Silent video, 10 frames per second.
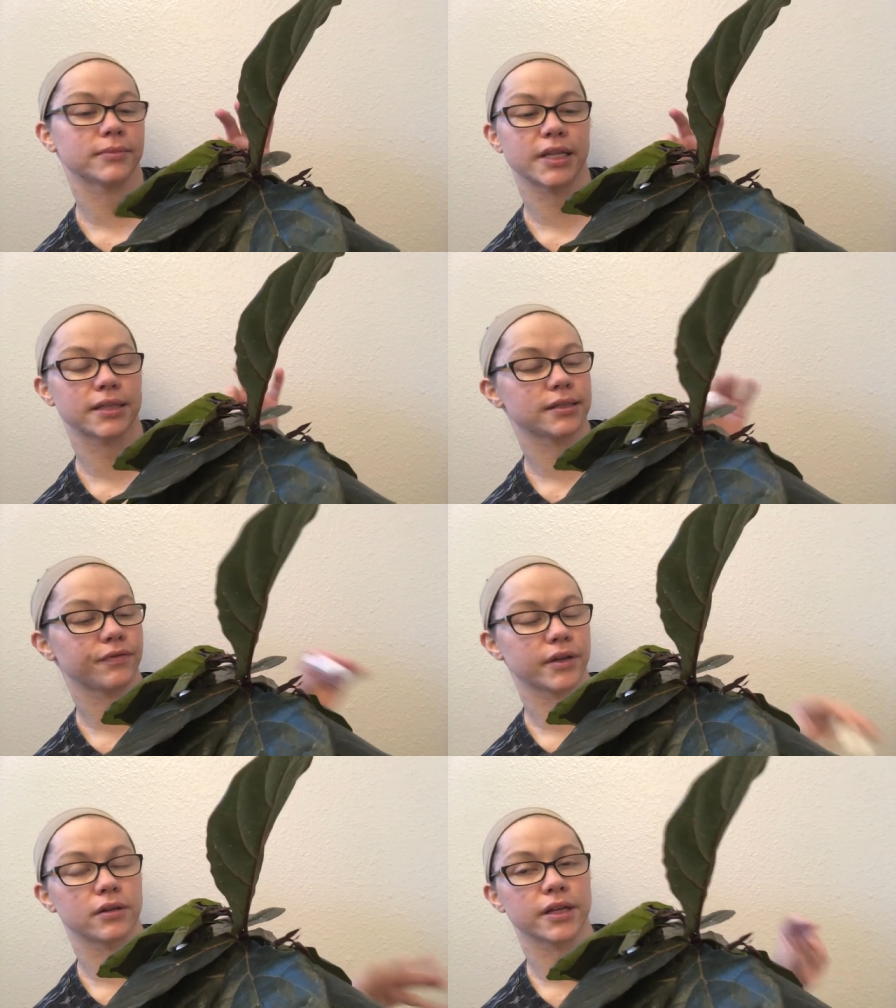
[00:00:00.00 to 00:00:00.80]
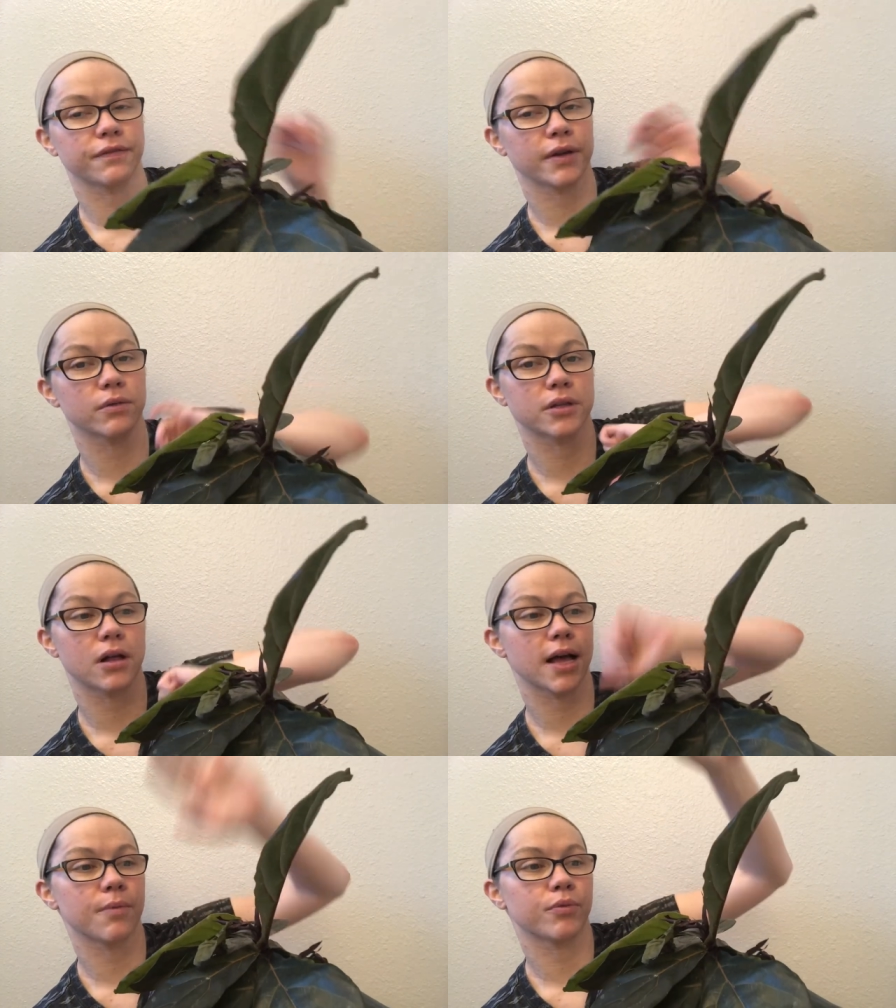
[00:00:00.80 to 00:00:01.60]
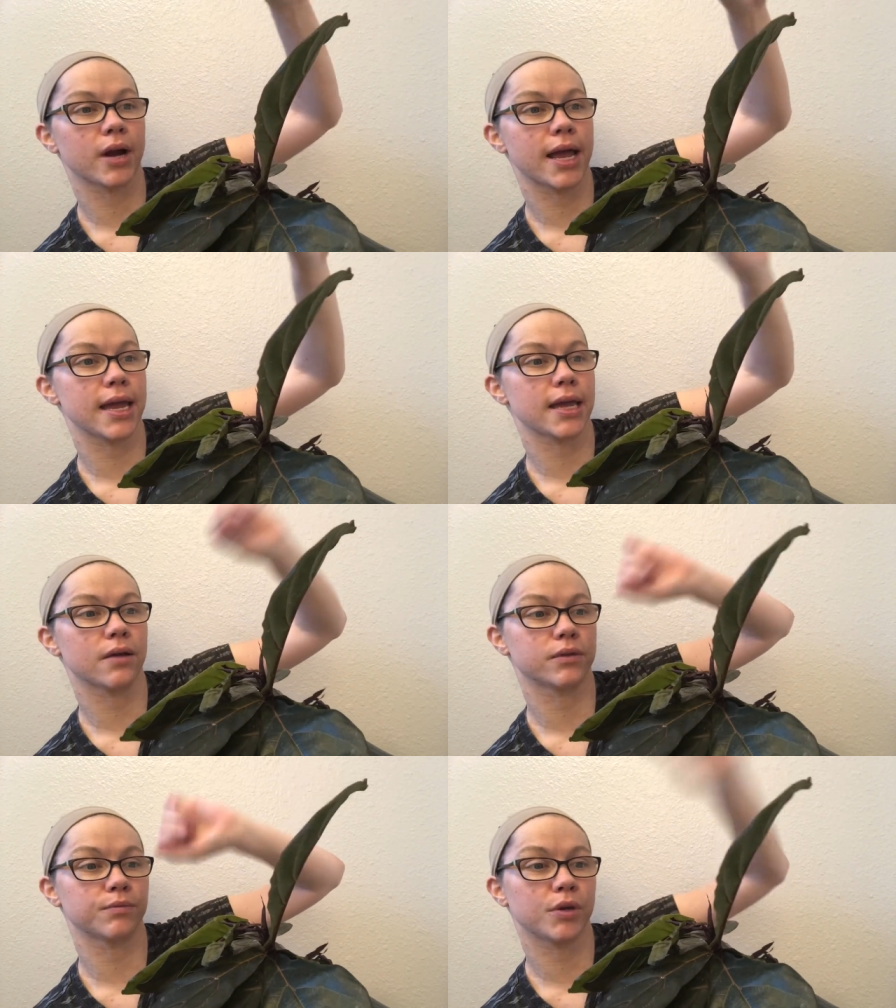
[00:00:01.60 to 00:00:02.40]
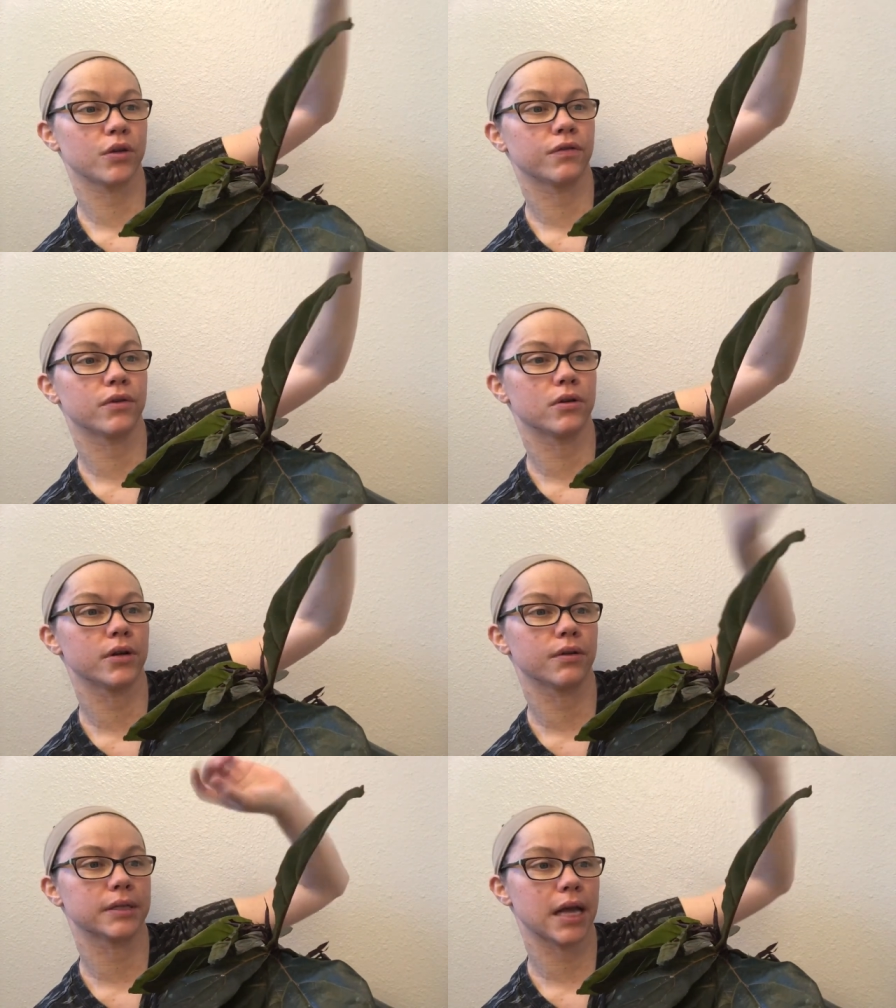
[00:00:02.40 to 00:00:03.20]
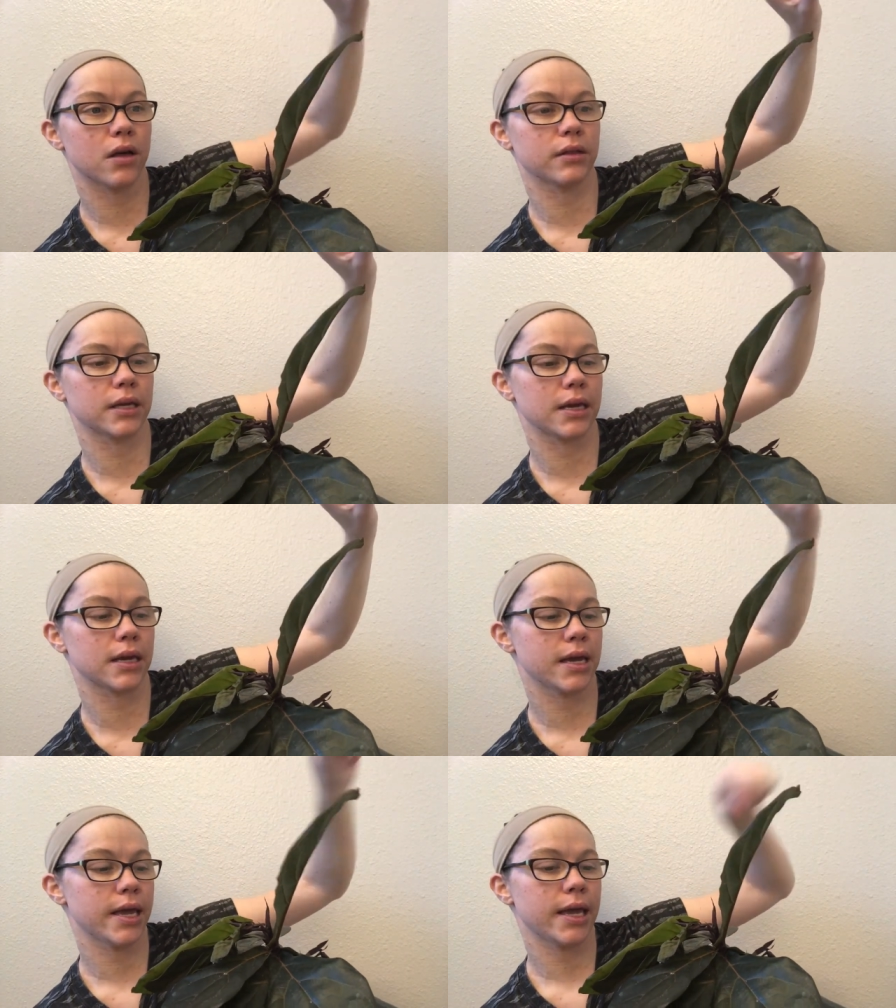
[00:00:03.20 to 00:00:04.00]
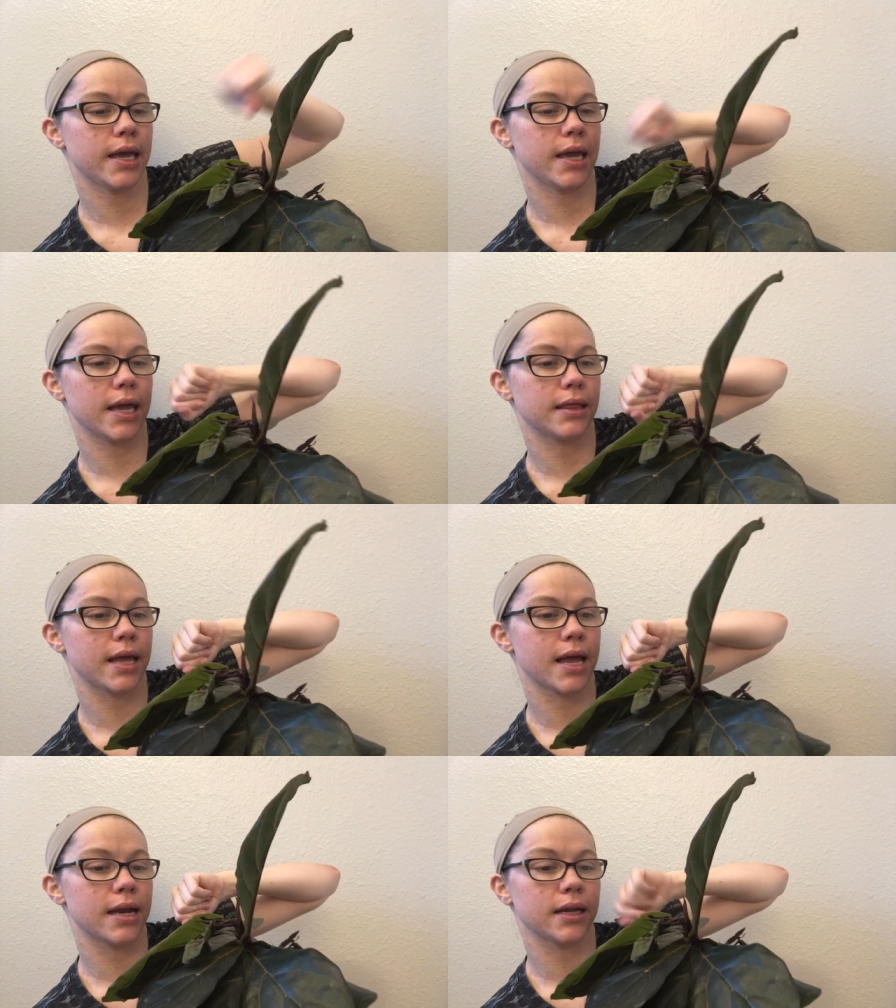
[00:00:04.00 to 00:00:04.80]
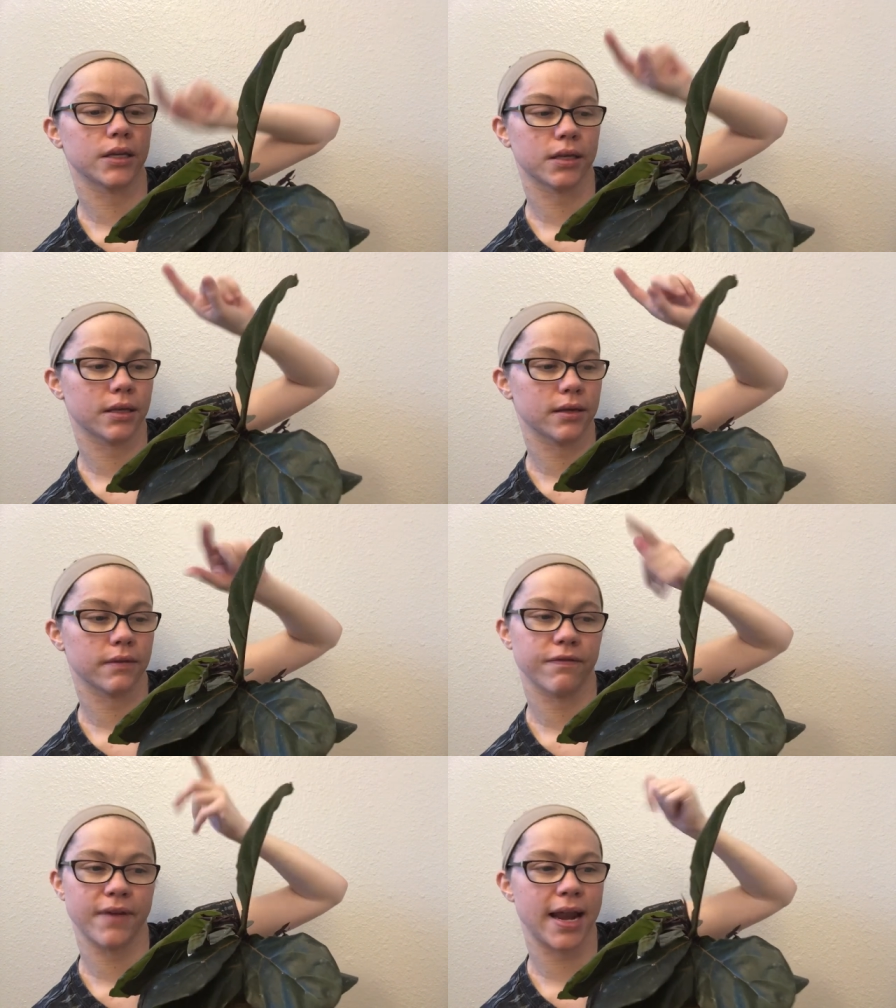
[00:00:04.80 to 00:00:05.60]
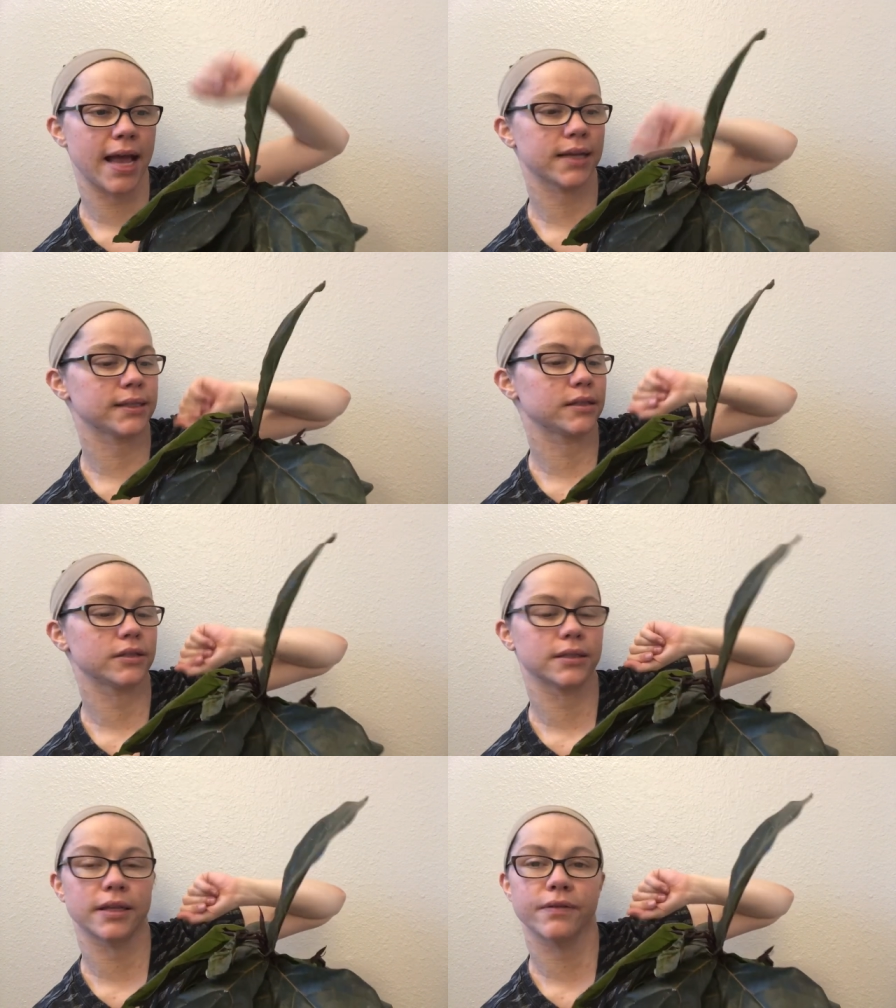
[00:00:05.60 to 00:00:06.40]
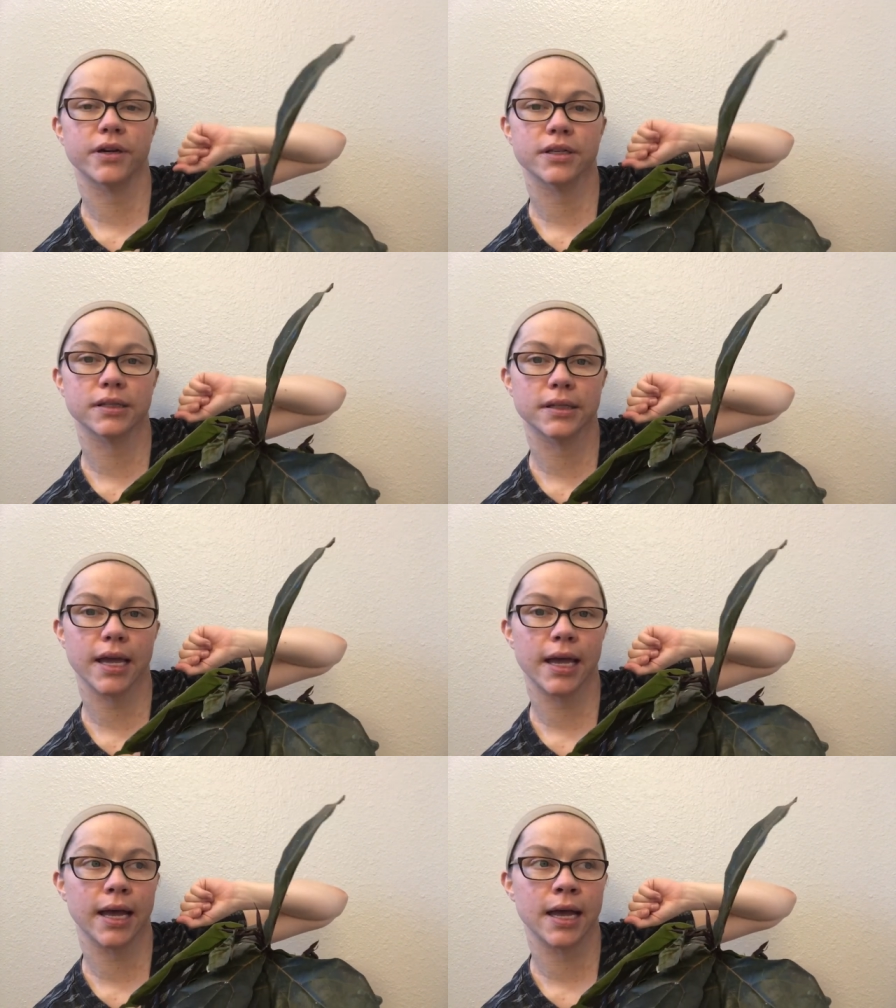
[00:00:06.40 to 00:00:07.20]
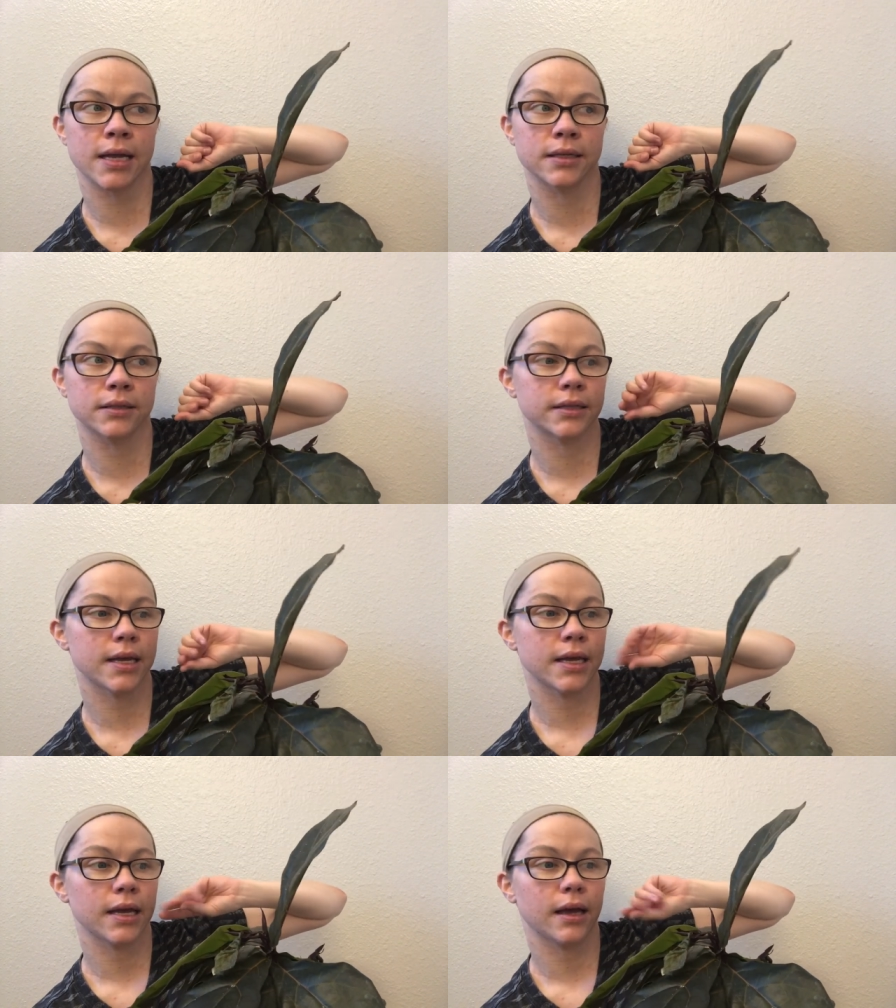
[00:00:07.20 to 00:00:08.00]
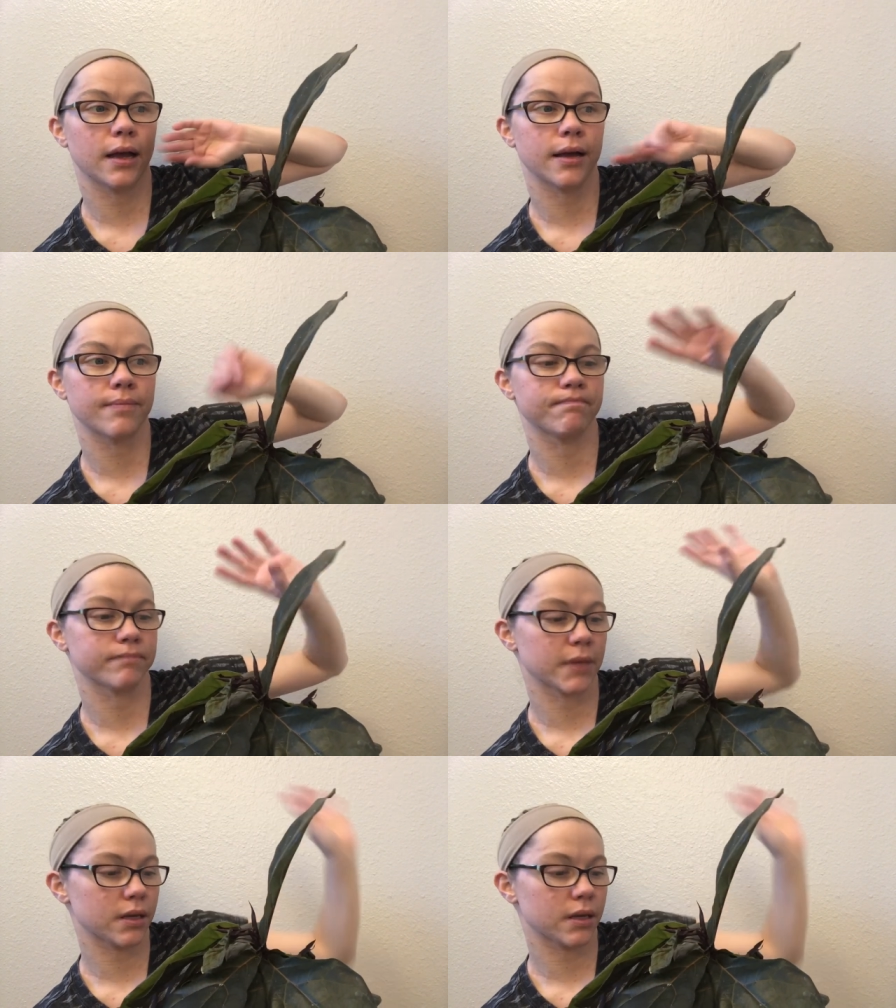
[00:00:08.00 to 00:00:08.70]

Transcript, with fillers: this fiddle leaf fig was all upright, it was beautiful, it was healthy, and then FedEx delivers and um,